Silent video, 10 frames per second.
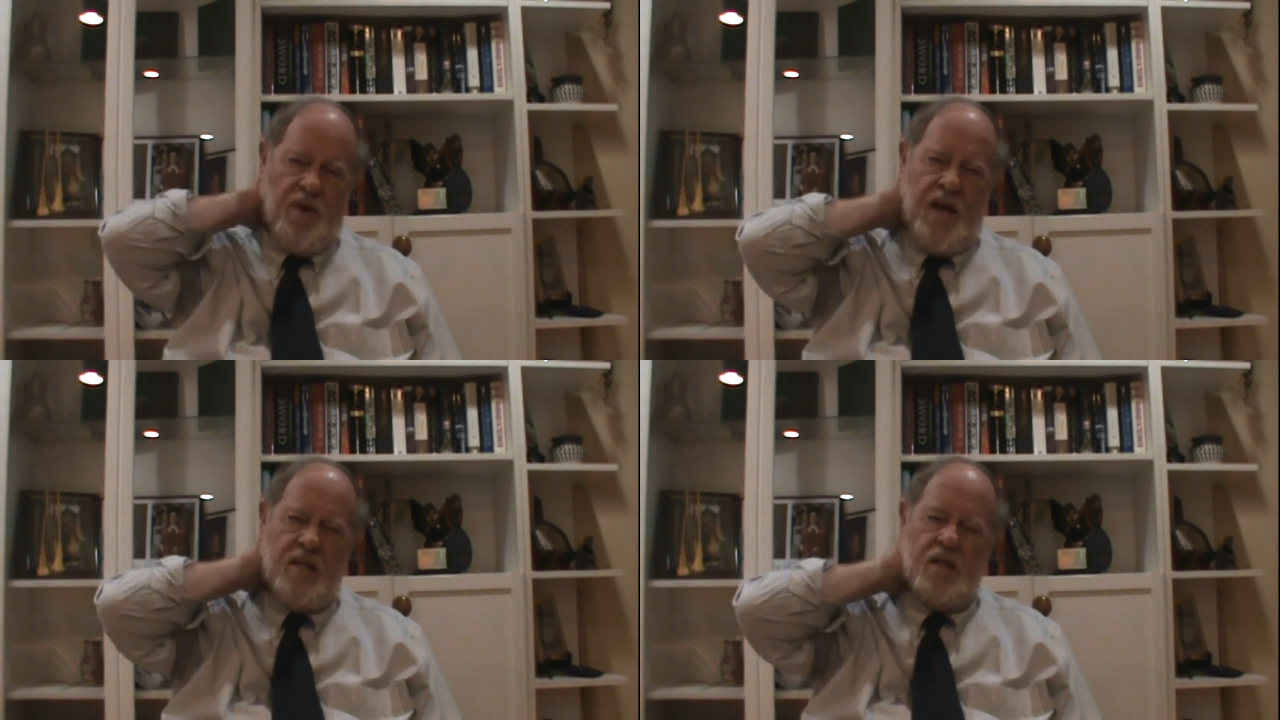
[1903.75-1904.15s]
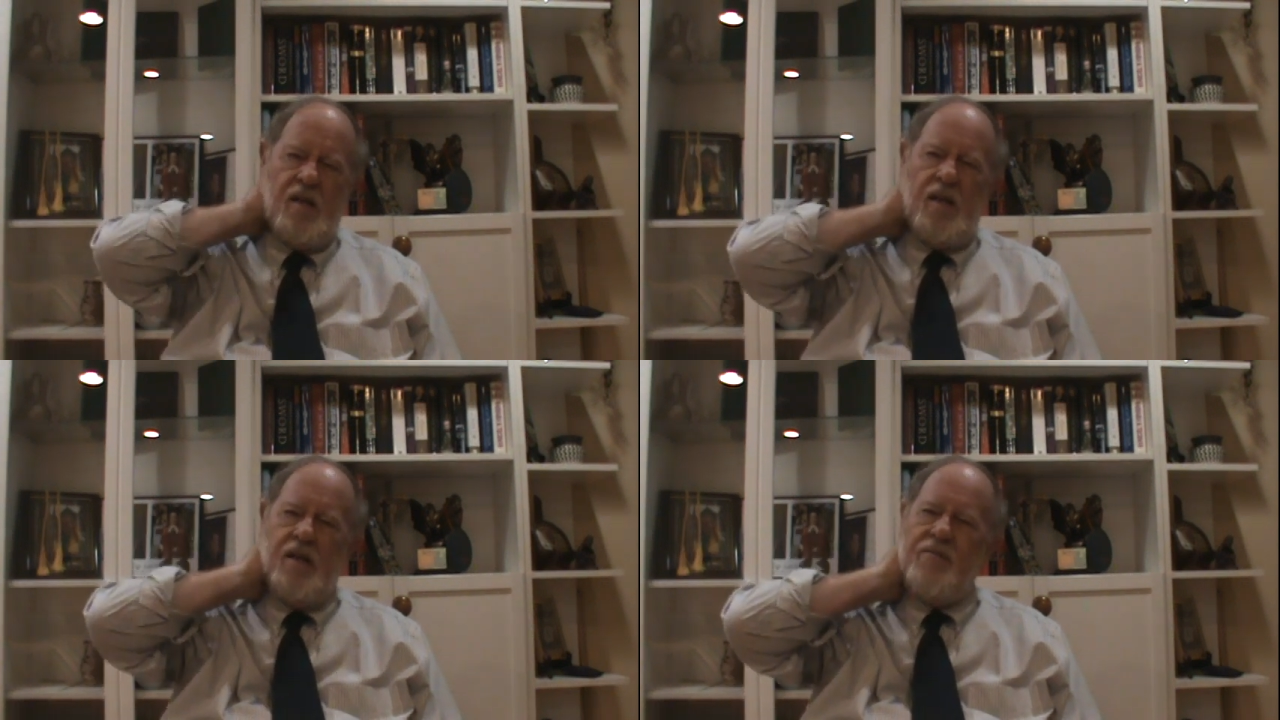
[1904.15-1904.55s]
rights,
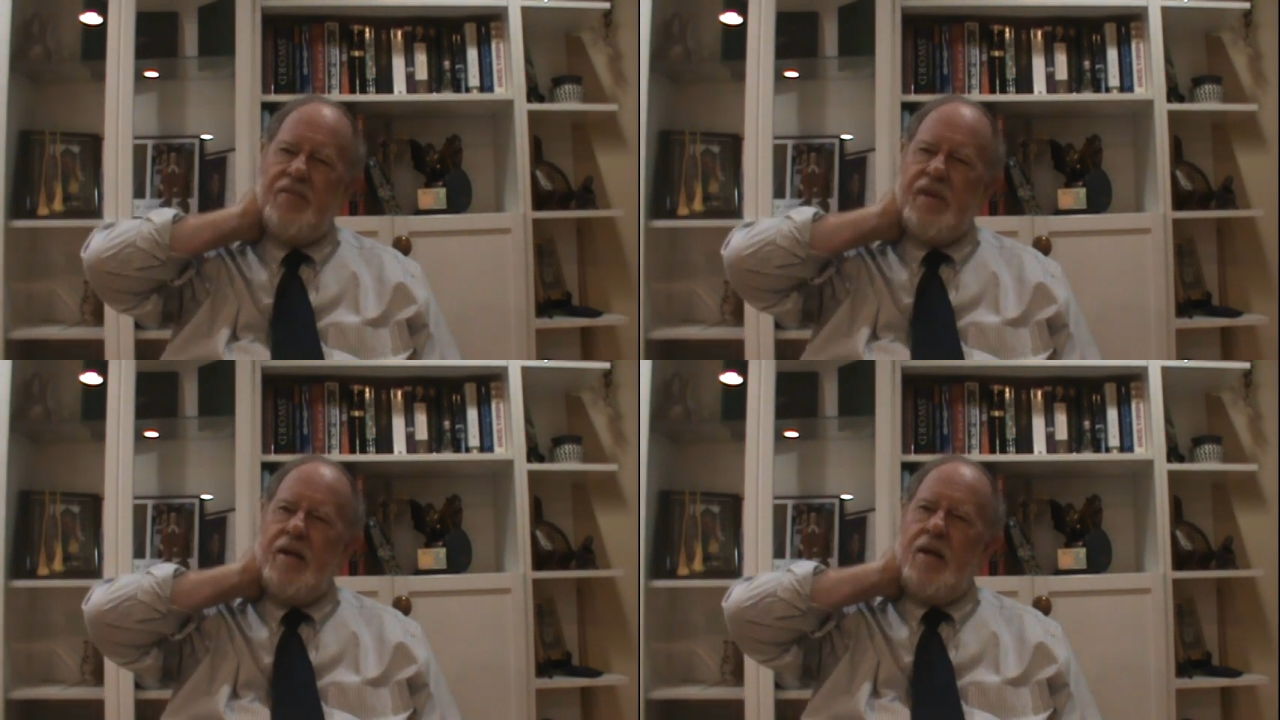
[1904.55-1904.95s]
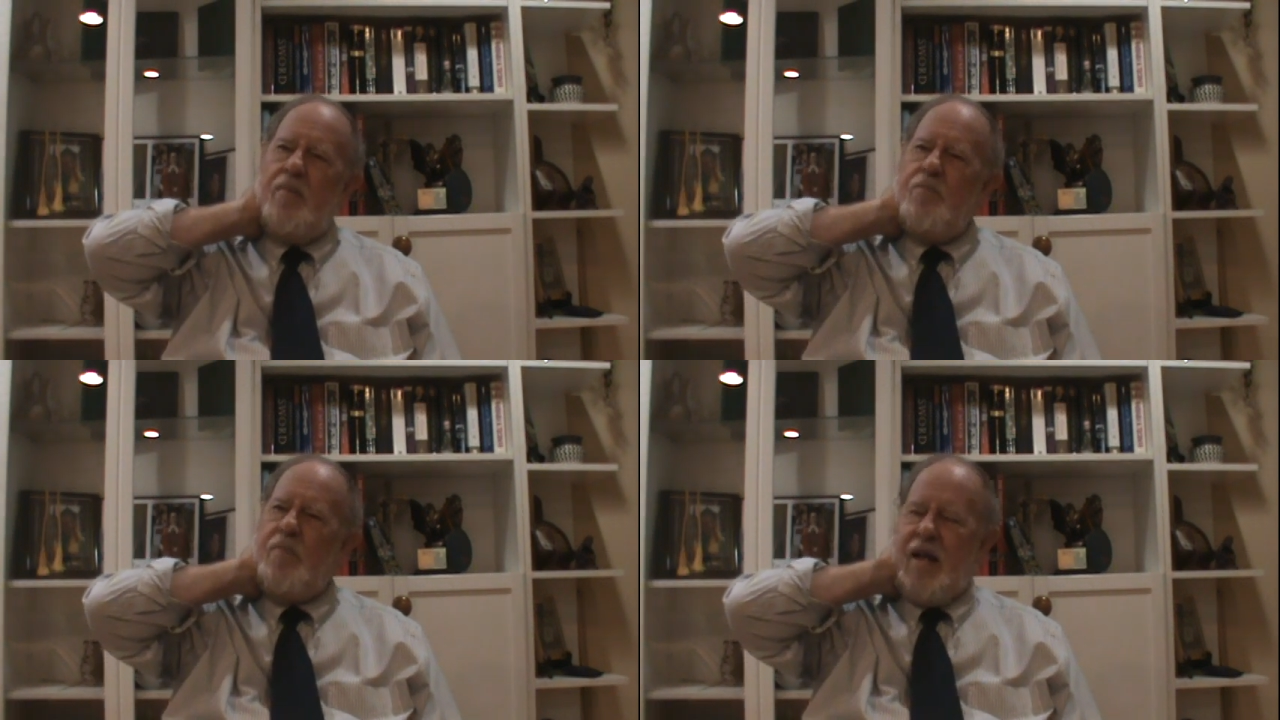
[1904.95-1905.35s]

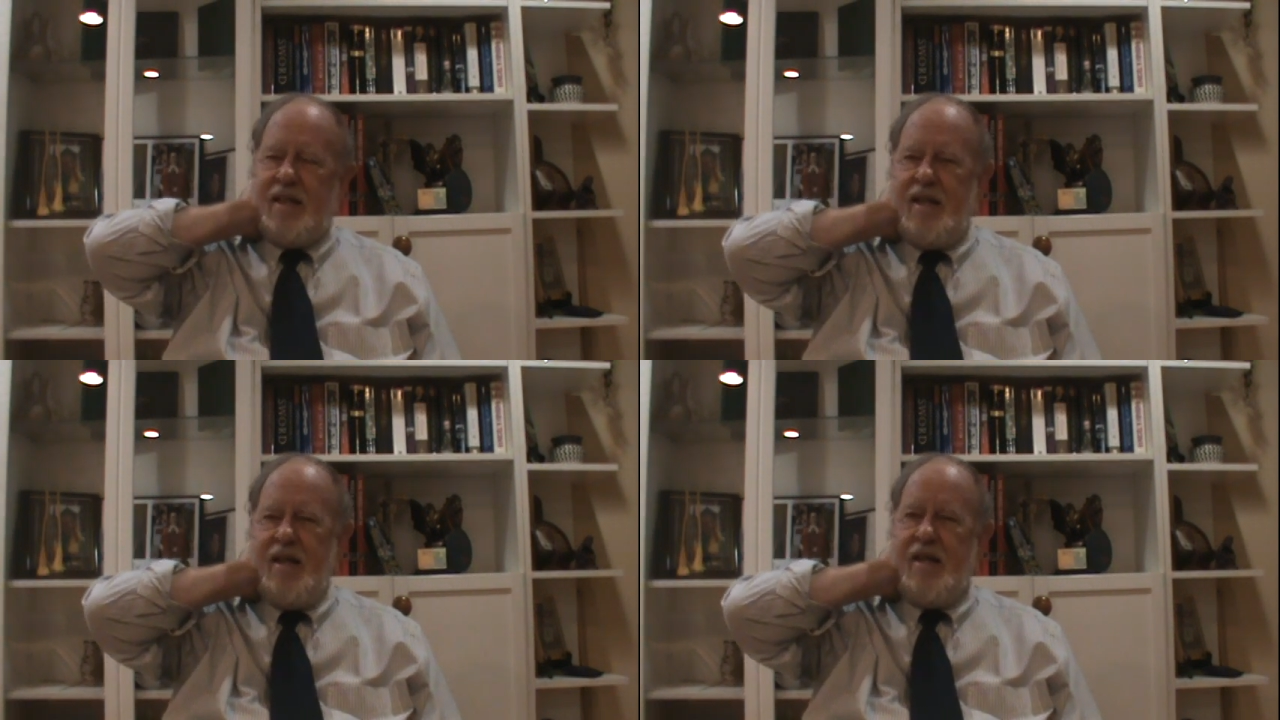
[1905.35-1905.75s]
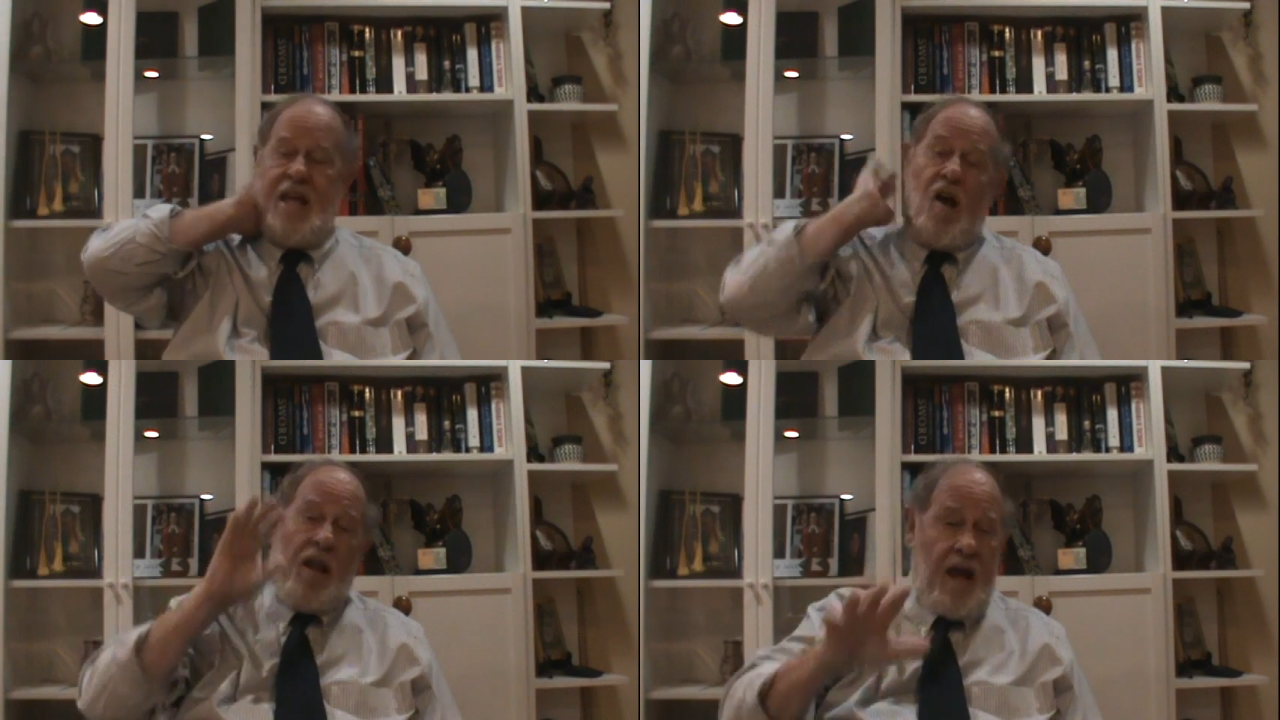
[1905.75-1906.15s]
but
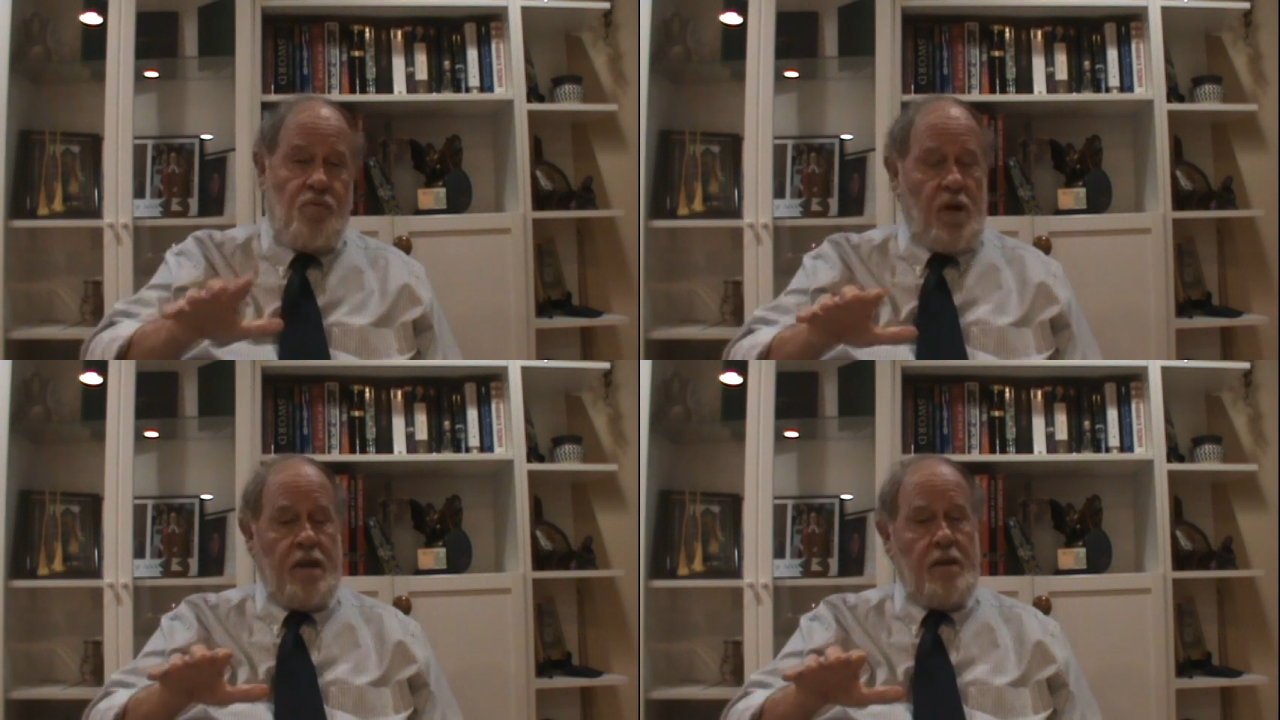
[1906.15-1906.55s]
they all have one.